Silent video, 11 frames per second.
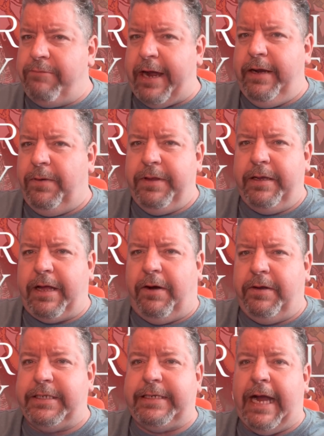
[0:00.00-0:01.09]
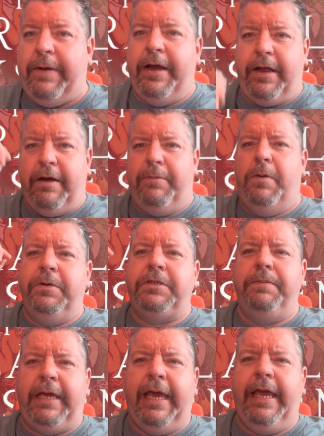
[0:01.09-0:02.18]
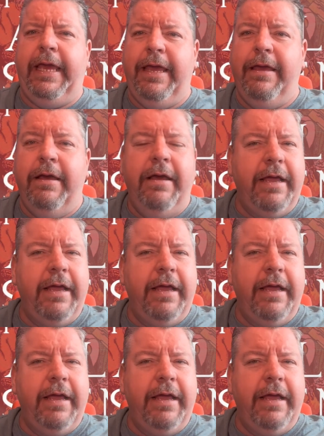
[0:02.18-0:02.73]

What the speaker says: write all the cards down and come up with some key